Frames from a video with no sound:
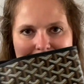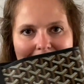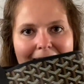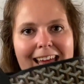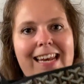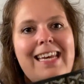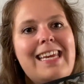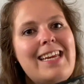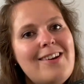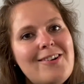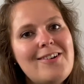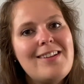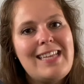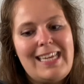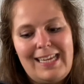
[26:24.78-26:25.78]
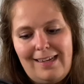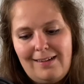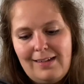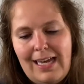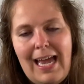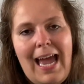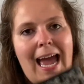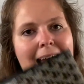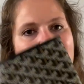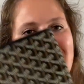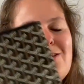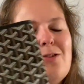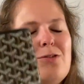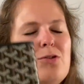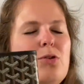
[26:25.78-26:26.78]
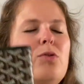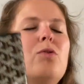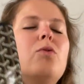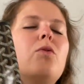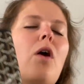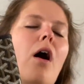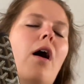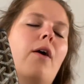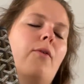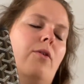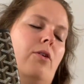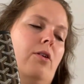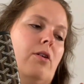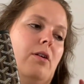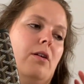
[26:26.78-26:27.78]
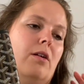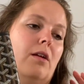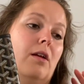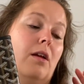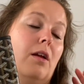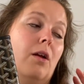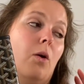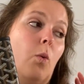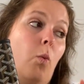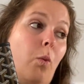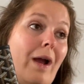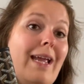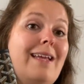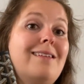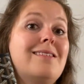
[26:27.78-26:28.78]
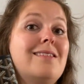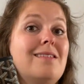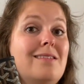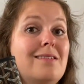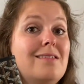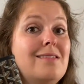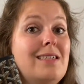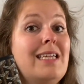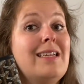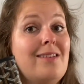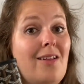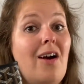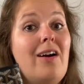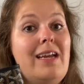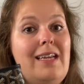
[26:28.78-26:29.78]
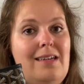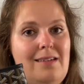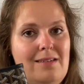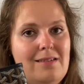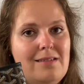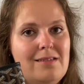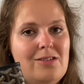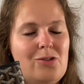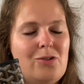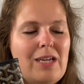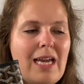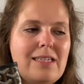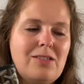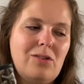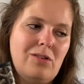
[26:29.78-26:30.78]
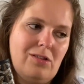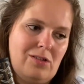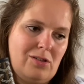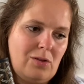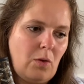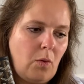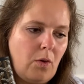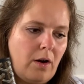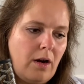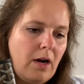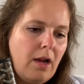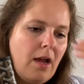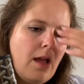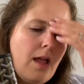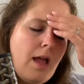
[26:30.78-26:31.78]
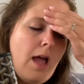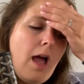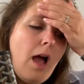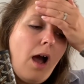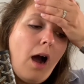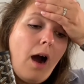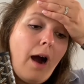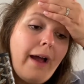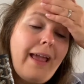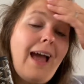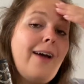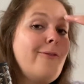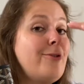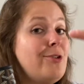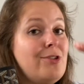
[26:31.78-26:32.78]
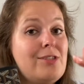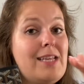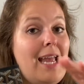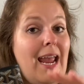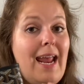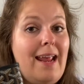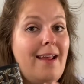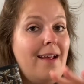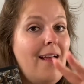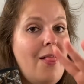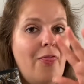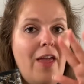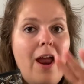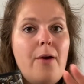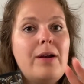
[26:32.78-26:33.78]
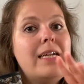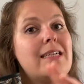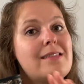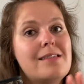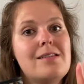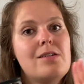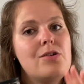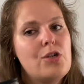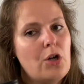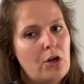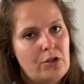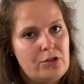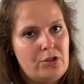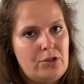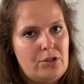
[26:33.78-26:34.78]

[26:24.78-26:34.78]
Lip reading: nearly and 2 hour wait in line to get to the store. I have to say, there is not